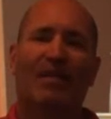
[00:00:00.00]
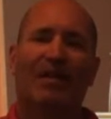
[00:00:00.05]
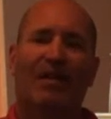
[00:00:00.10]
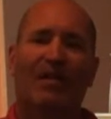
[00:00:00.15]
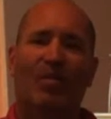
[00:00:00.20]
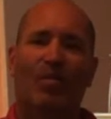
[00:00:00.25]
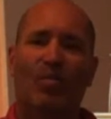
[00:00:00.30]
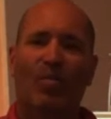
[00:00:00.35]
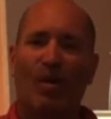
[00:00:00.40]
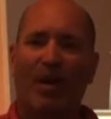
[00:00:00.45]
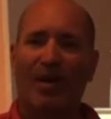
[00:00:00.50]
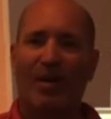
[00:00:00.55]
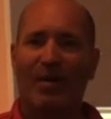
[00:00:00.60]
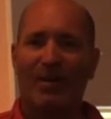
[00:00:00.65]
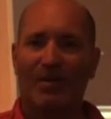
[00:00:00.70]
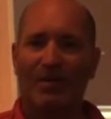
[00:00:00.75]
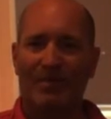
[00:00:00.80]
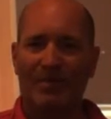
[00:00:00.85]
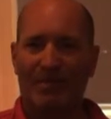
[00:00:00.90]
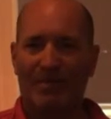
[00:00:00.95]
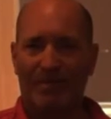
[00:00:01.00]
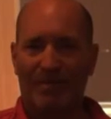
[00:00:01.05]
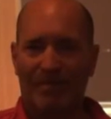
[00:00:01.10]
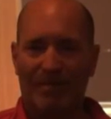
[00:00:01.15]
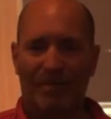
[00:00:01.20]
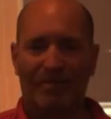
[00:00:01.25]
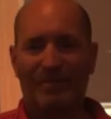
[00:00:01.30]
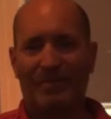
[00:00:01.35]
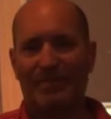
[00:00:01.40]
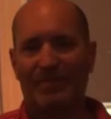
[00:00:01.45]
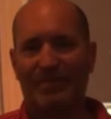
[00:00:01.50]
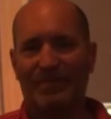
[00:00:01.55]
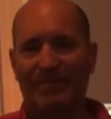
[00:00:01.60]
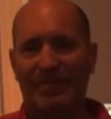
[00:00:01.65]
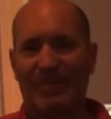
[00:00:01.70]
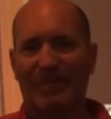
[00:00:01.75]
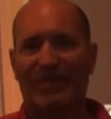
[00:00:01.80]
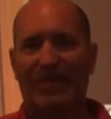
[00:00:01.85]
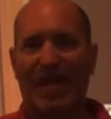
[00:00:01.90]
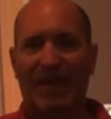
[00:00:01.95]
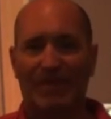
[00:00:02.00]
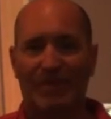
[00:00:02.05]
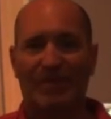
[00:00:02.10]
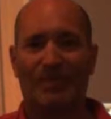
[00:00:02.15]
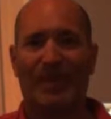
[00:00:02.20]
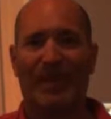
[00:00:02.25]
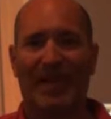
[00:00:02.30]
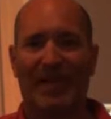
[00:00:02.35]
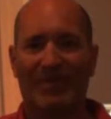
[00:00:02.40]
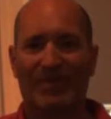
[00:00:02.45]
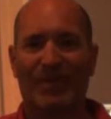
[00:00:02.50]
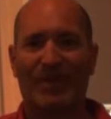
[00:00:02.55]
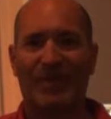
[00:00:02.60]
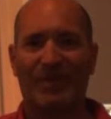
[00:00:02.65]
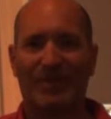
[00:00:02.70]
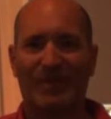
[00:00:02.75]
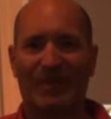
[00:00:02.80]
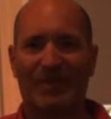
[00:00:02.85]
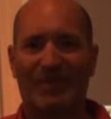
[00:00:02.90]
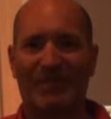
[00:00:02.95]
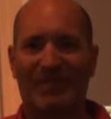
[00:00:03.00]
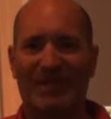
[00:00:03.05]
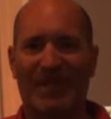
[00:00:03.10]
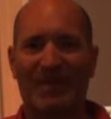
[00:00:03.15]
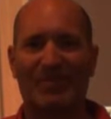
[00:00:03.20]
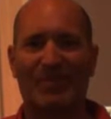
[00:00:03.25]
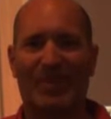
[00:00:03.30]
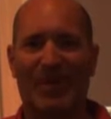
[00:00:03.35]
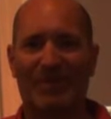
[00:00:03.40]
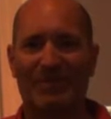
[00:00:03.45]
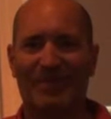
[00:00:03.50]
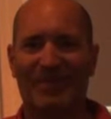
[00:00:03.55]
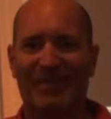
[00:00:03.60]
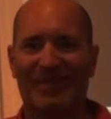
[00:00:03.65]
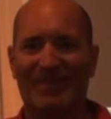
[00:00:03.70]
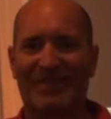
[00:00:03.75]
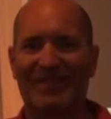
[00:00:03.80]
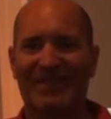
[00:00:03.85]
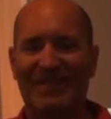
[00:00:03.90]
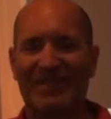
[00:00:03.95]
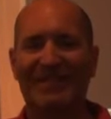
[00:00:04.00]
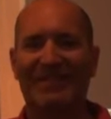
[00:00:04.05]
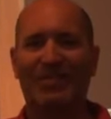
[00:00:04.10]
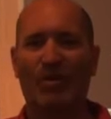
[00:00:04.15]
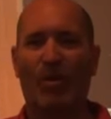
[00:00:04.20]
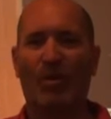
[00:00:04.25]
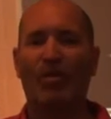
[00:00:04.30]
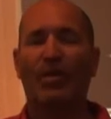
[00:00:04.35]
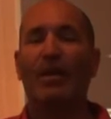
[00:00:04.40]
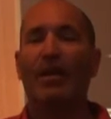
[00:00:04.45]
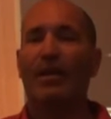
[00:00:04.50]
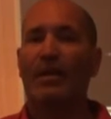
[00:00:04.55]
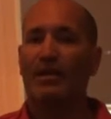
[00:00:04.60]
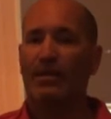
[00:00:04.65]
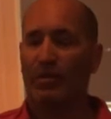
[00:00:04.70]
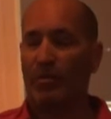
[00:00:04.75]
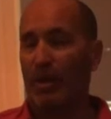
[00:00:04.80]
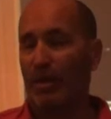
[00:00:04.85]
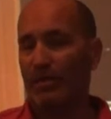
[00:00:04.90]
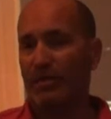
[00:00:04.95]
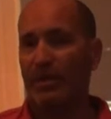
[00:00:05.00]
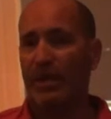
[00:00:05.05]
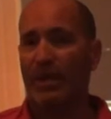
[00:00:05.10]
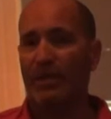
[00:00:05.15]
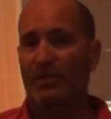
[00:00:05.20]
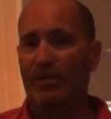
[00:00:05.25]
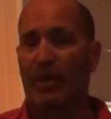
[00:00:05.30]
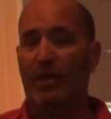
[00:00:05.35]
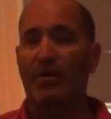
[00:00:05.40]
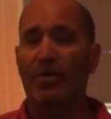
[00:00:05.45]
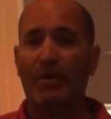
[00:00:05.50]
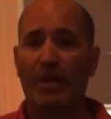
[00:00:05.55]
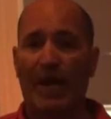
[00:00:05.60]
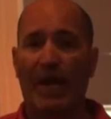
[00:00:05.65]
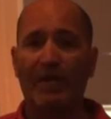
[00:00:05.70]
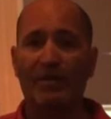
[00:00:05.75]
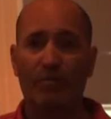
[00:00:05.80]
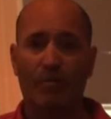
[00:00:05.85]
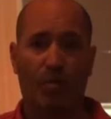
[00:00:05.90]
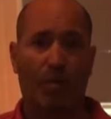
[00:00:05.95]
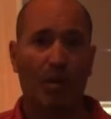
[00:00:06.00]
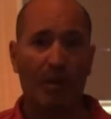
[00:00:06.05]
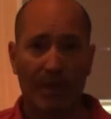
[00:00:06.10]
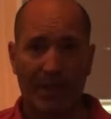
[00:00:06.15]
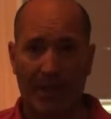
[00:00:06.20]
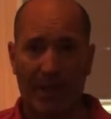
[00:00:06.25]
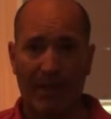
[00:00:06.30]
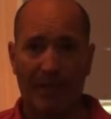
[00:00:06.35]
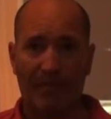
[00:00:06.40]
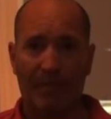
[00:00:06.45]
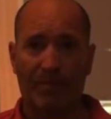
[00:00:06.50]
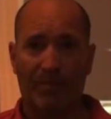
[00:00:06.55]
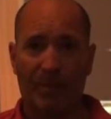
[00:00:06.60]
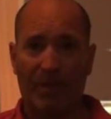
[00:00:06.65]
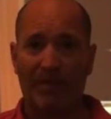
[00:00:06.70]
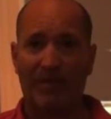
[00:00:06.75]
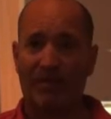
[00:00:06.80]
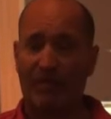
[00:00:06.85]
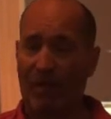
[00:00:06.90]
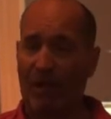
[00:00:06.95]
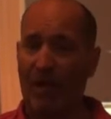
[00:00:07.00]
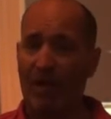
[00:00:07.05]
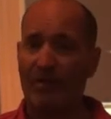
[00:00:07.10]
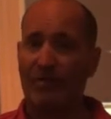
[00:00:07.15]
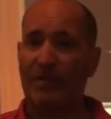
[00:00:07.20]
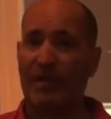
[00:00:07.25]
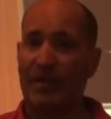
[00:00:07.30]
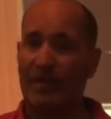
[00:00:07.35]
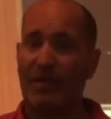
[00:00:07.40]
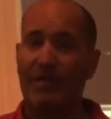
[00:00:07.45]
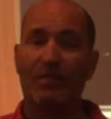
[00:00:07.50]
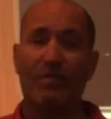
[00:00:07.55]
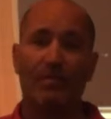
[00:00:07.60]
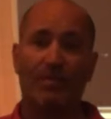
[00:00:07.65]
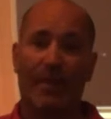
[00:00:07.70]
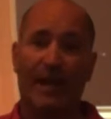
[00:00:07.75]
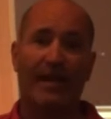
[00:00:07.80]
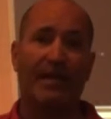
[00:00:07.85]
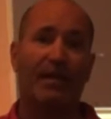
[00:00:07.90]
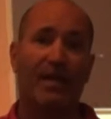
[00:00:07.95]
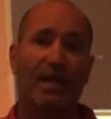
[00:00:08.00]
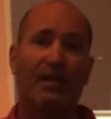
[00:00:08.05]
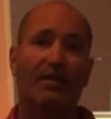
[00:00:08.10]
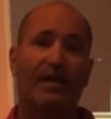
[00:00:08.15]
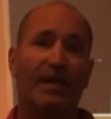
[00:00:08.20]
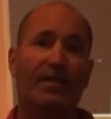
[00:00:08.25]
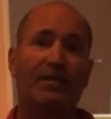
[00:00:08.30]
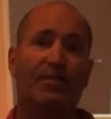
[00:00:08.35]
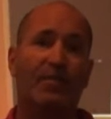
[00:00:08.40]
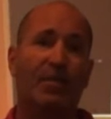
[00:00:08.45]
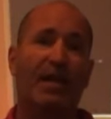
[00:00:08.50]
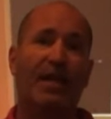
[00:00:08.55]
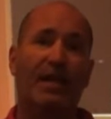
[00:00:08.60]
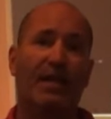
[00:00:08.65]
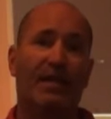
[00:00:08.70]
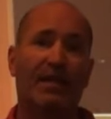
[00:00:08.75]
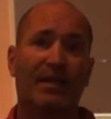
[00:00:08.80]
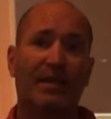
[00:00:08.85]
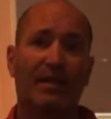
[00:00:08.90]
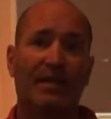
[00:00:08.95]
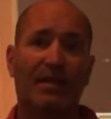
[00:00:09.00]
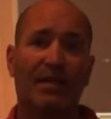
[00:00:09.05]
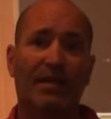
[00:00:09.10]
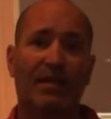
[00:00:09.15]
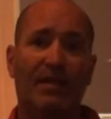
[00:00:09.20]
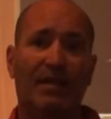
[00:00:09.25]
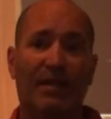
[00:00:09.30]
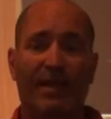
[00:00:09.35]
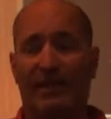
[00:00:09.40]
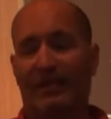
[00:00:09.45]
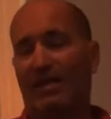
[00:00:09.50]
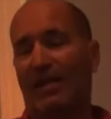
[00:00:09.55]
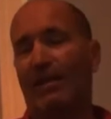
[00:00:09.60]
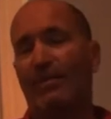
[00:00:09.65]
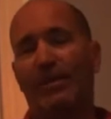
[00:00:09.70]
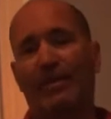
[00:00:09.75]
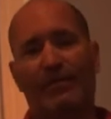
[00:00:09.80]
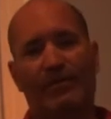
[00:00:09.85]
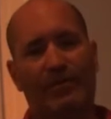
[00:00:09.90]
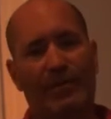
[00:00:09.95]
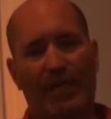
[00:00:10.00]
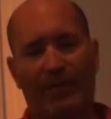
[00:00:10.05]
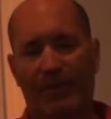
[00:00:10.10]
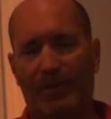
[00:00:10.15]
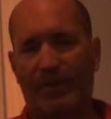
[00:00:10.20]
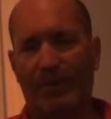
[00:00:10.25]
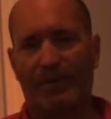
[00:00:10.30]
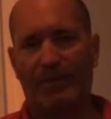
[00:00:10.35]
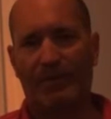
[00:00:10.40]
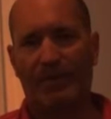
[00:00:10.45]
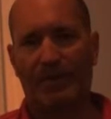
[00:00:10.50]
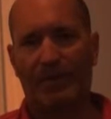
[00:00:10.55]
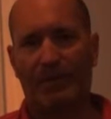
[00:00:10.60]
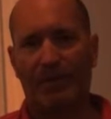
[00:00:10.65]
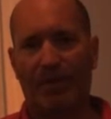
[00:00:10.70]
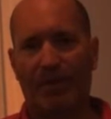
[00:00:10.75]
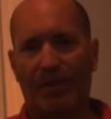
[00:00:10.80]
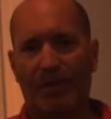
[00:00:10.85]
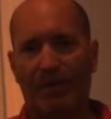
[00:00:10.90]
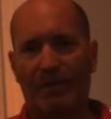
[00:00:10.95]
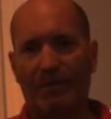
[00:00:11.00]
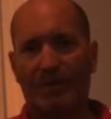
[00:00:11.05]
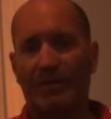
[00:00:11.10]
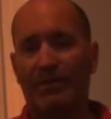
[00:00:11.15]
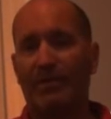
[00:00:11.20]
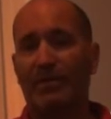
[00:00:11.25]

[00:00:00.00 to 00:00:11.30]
a well-established band very quickly. I promise you. So the question is, are you guys willing to play songs that you might not like to play? Like definitely coming from a guitar